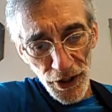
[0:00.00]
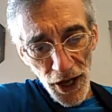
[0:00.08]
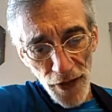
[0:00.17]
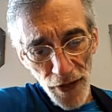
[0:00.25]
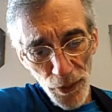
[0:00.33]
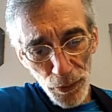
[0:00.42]

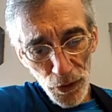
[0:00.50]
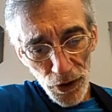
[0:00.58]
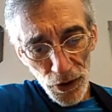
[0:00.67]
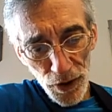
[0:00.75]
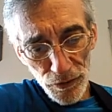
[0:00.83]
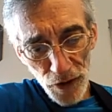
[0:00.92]
and the
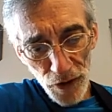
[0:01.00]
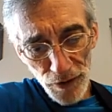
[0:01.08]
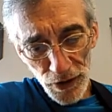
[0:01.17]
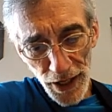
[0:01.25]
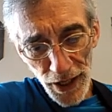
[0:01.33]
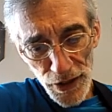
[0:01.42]
book of
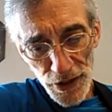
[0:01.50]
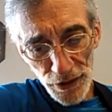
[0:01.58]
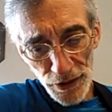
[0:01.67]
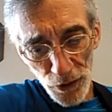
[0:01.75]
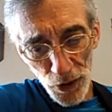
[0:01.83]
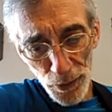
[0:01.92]

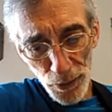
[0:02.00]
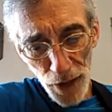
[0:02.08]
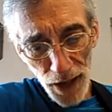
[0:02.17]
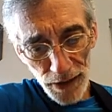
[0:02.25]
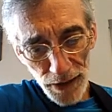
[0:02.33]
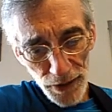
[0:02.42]
Revelation or
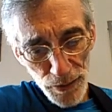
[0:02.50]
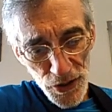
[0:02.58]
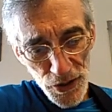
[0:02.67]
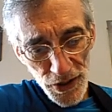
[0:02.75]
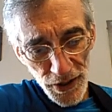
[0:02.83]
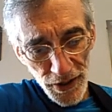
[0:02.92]
Apocalypse.